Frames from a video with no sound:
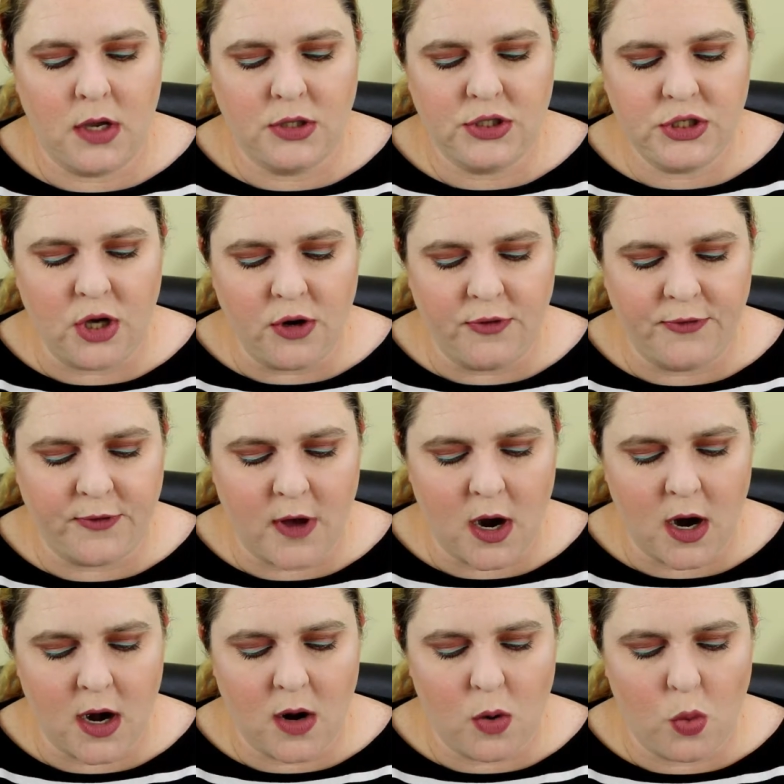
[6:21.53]
So
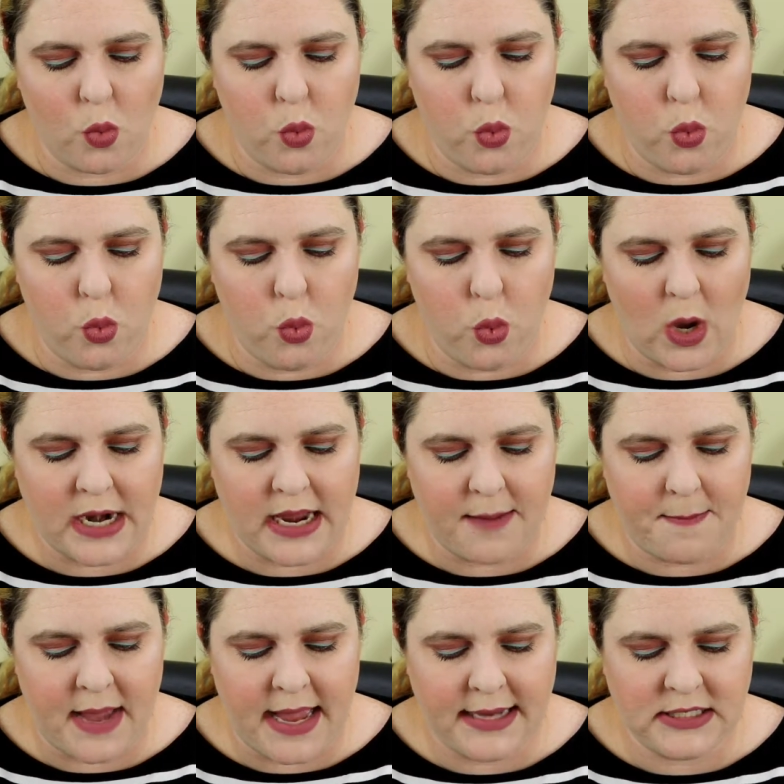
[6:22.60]
far, what
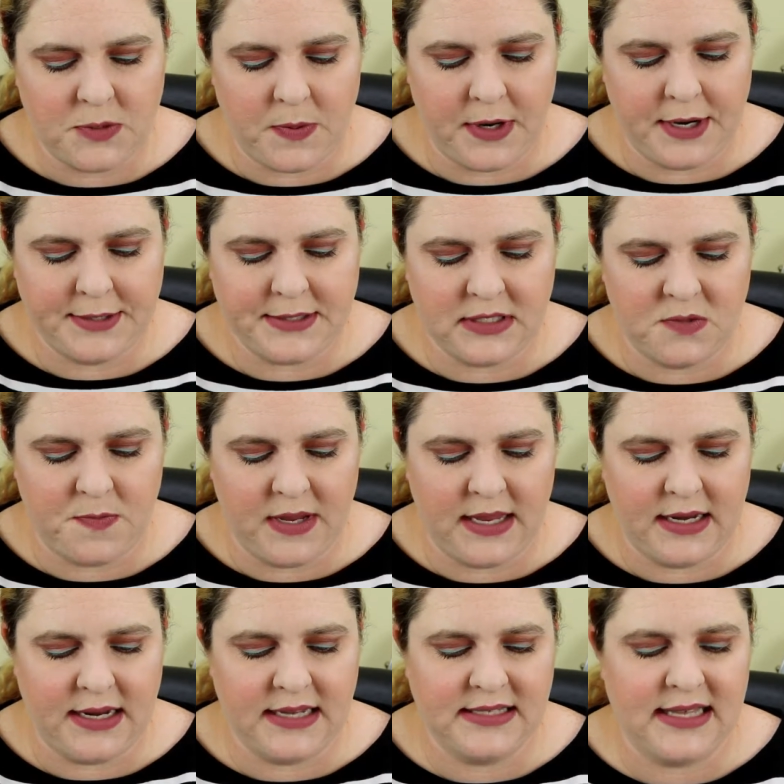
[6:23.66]
my experience has
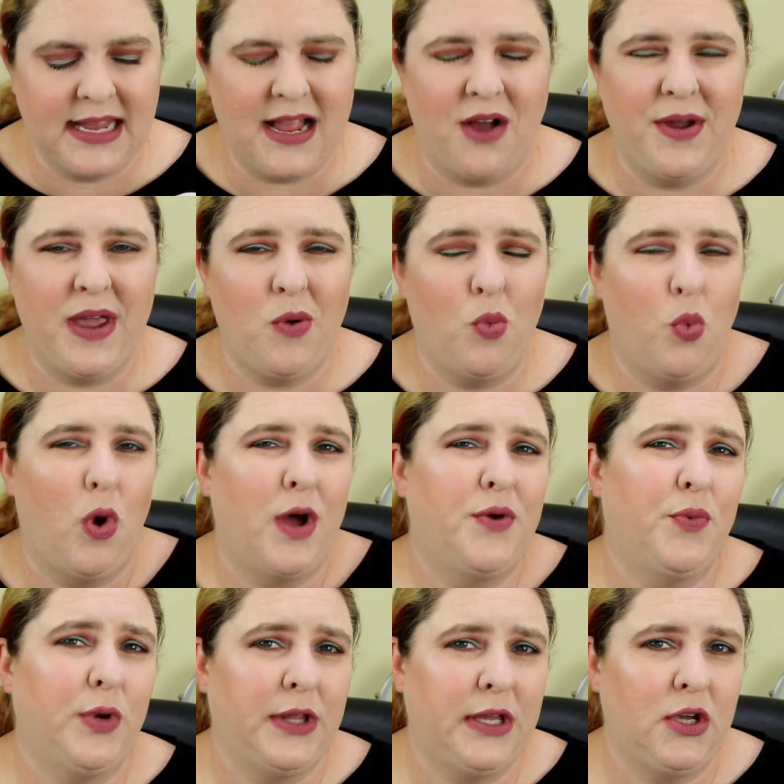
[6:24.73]
been is like I'll get
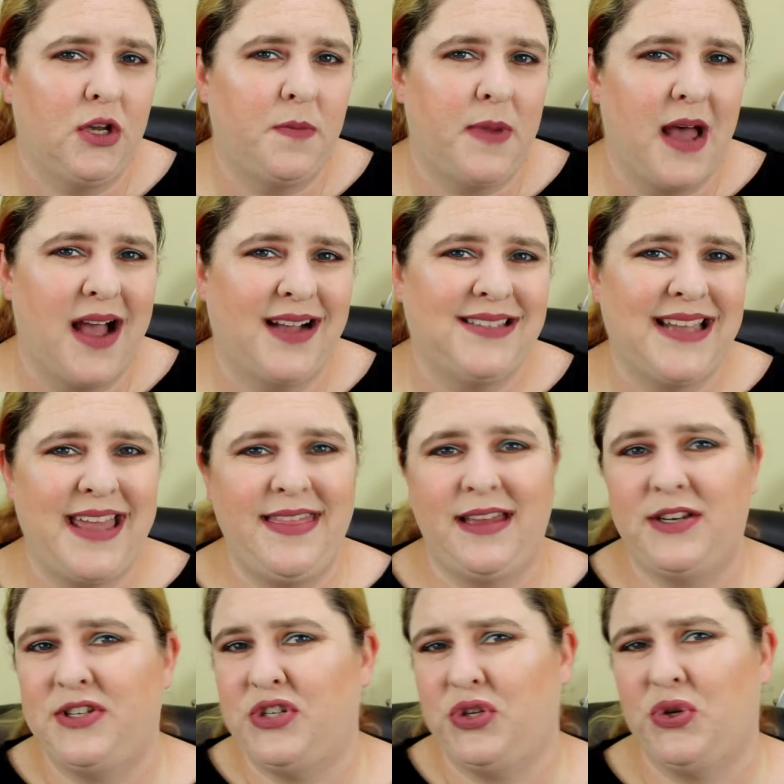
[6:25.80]
1 really good box and
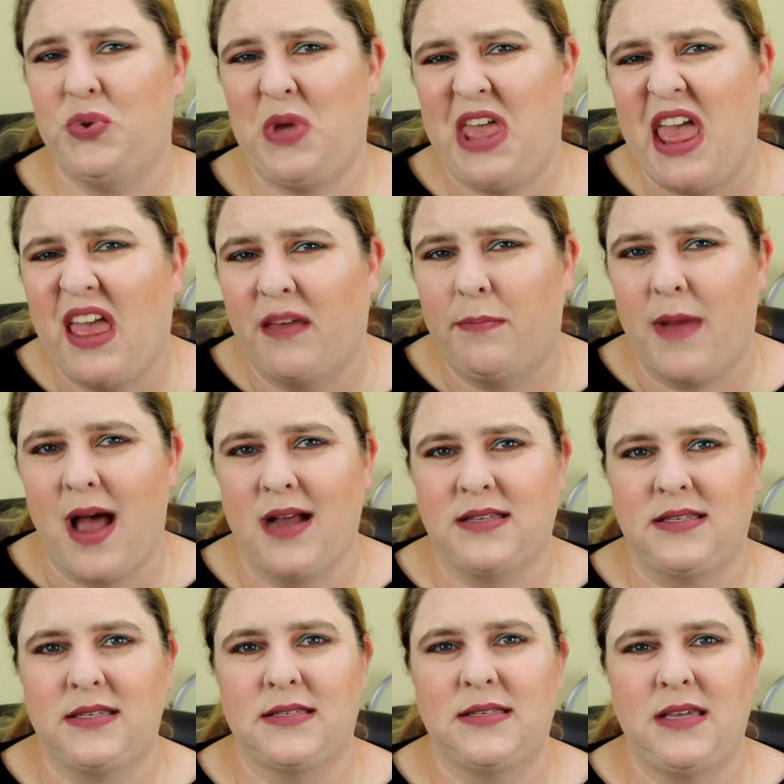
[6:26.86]
then 2
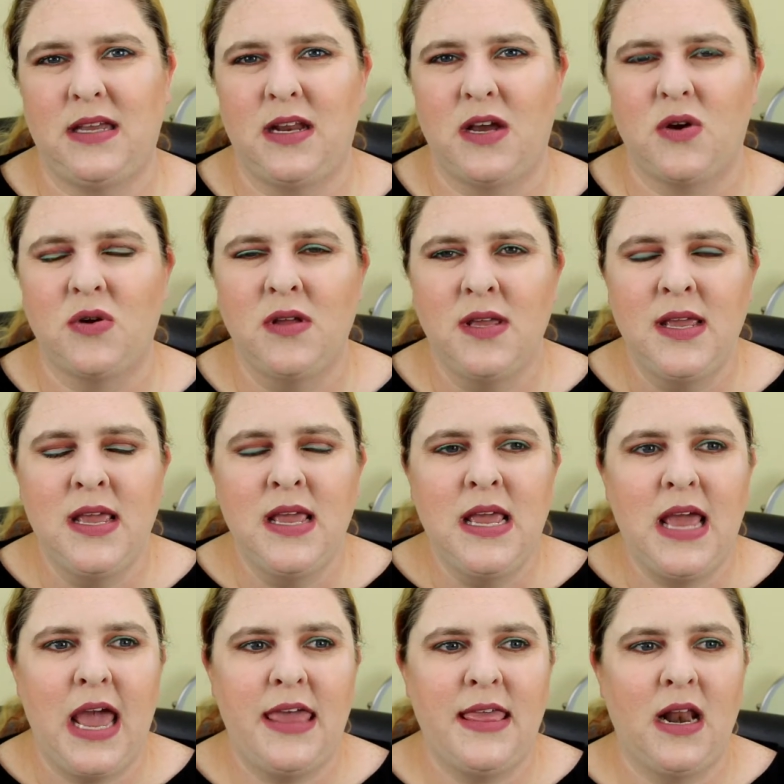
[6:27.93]
boxes, you know,
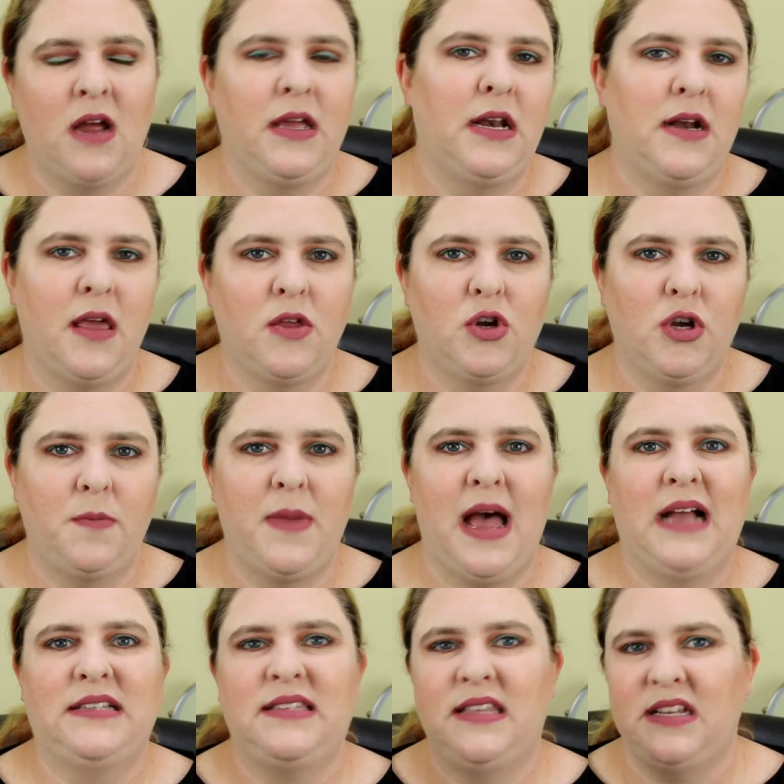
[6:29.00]
and then I'll get another good
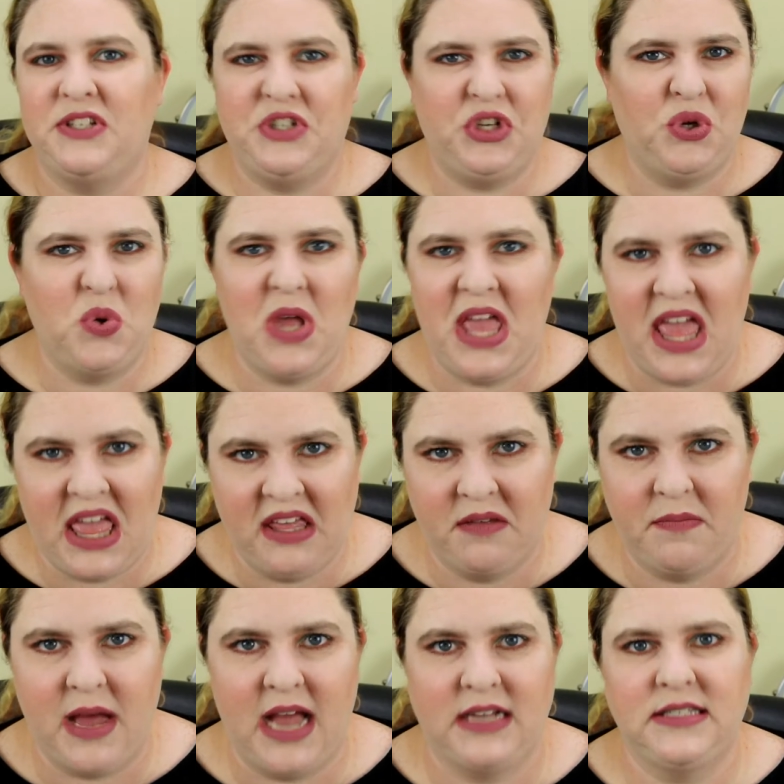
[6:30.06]
box and then 2
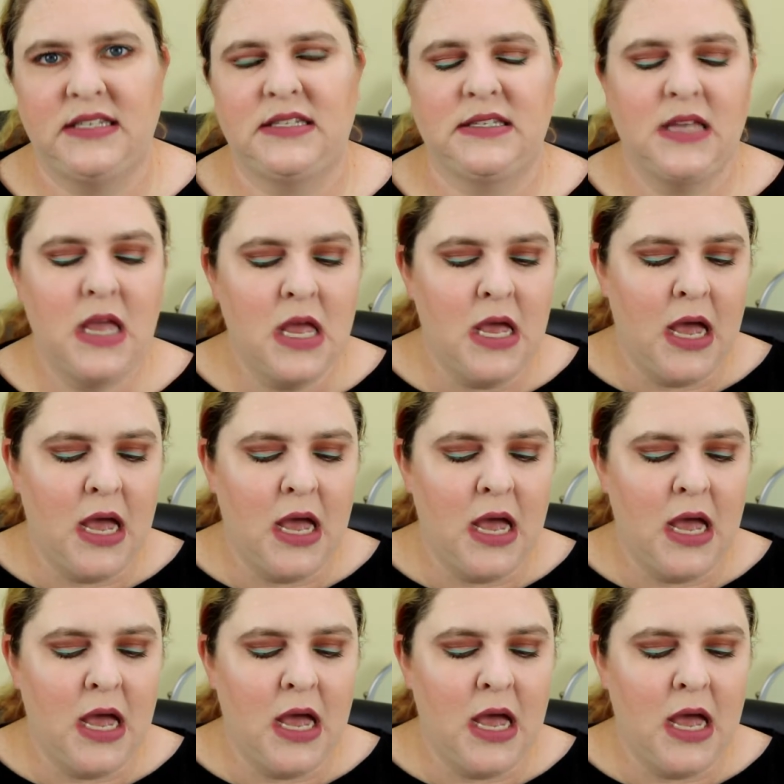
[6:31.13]
boxes.